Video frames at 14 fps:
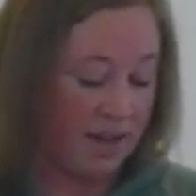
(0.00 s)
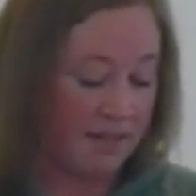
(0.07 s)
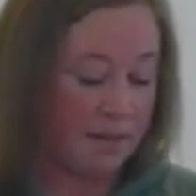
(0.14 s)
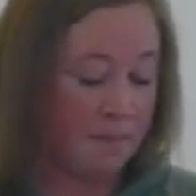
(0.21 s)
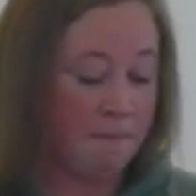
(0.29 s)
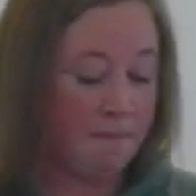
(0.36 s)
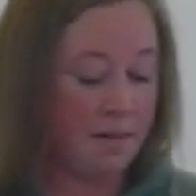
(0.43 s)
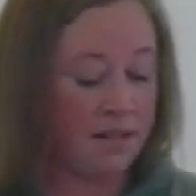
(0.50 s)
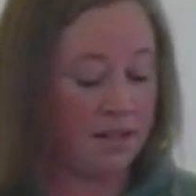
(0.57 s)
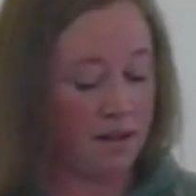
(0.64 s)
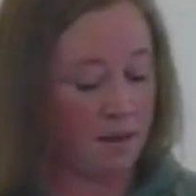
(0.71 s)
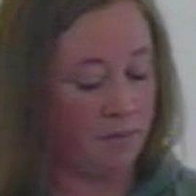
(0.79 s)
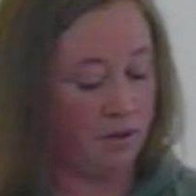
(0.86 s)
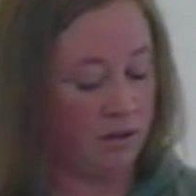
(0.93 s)
as a missed
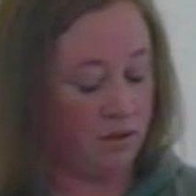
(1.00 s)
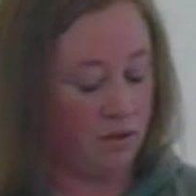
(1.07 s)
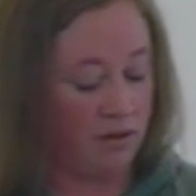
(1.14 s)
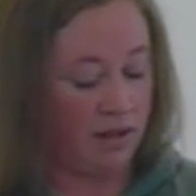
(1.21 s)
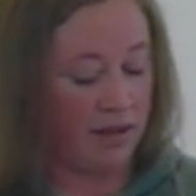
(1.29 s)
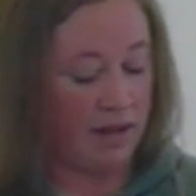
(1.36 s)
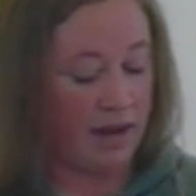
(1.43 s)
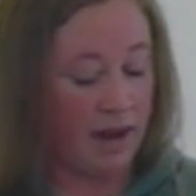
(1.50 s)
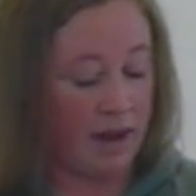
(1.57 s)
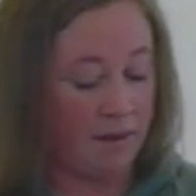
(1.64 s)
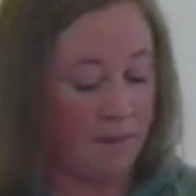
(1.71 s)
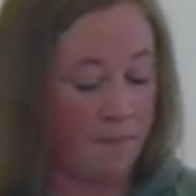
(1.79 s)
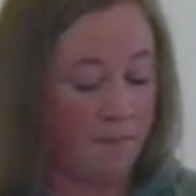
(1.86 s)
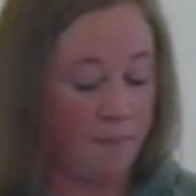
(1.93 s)
opportunity
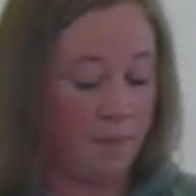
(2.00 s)
and